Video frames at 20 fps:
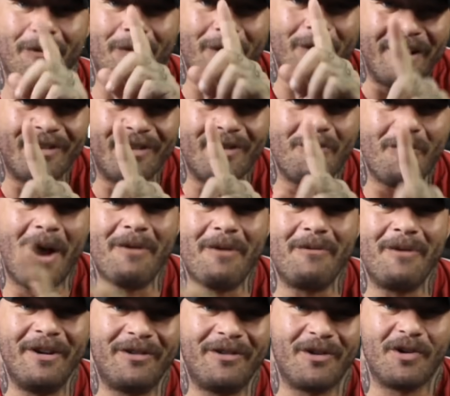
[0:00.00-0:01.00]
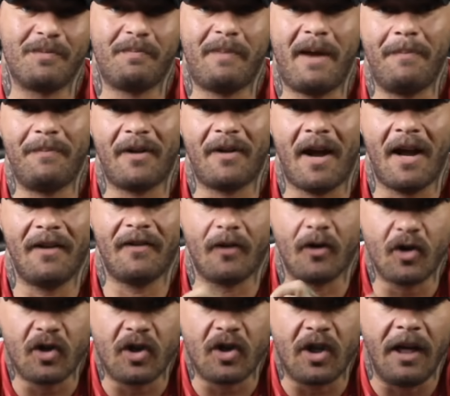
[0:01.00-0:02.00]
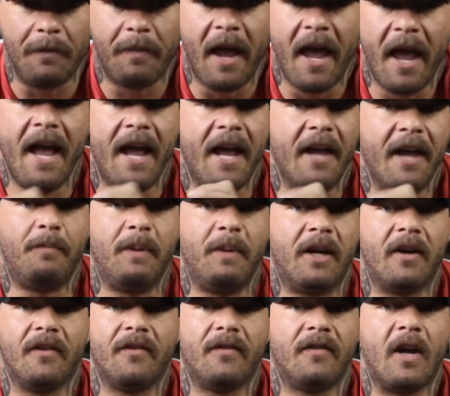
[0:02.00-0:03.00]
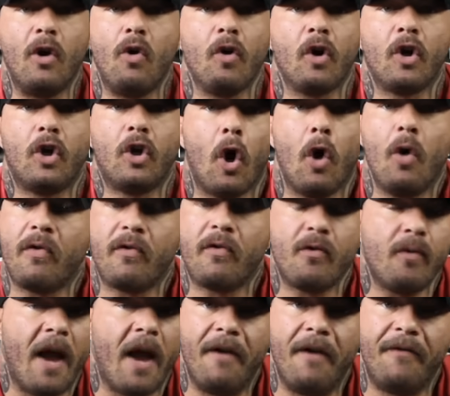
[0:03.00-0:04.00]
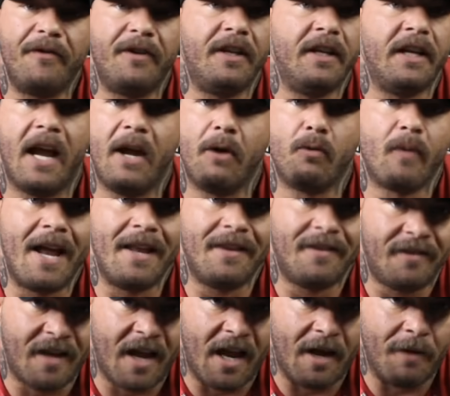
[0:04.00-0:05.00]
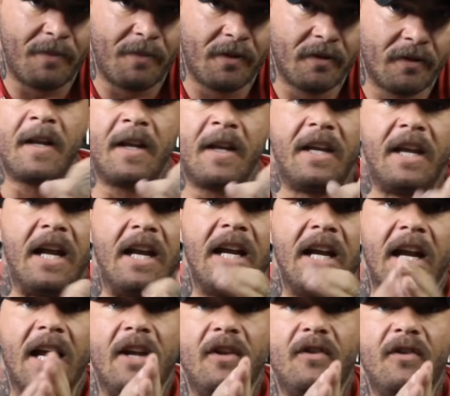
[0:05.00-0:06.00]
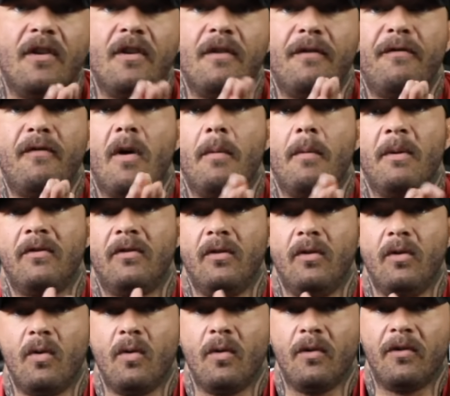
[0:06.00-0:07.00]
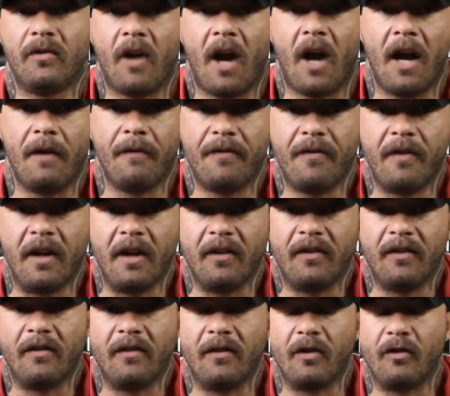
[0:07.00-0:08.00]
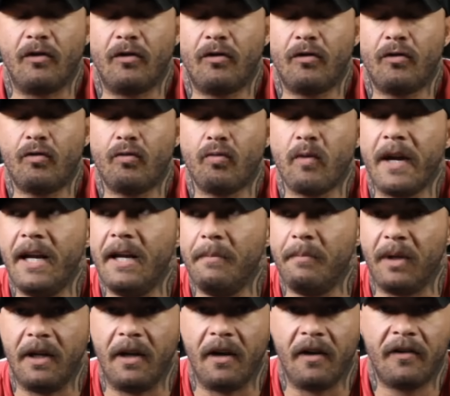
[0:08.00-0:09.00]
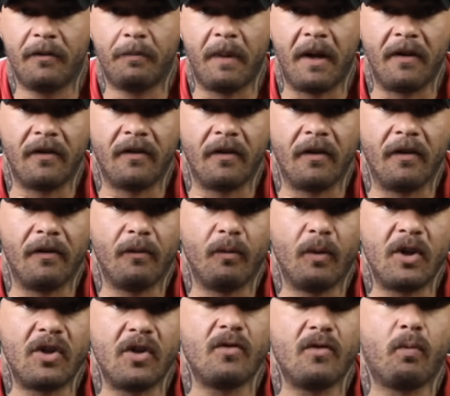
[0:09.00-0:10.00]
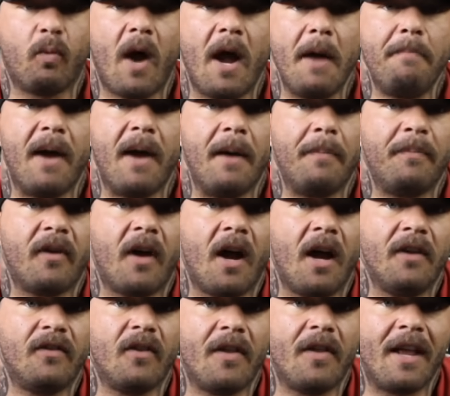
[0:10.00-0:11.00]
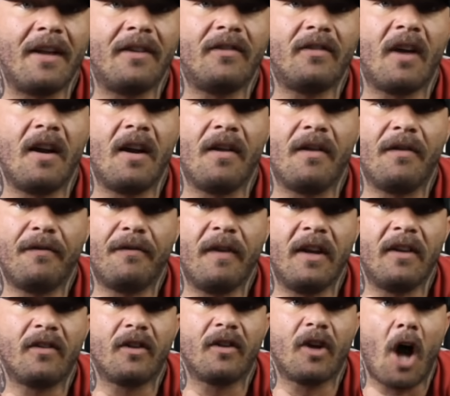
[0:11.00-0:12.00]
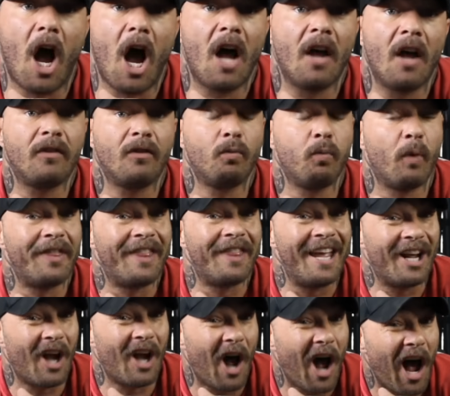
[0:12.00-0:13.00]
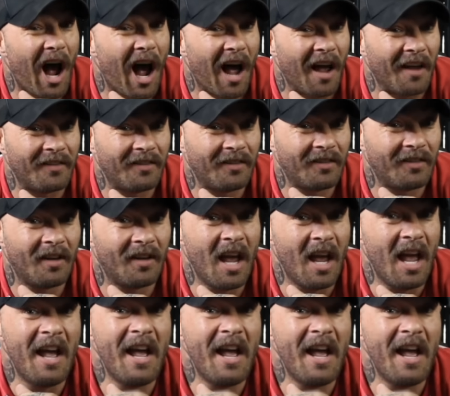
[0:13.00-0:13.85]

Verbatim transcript: The reason why research peptides are cheap is because they don't go through FDA red tape getting into the pharmaceutical side of things is extremely expensive, which is why peptides on that side of the fence cost what they cost.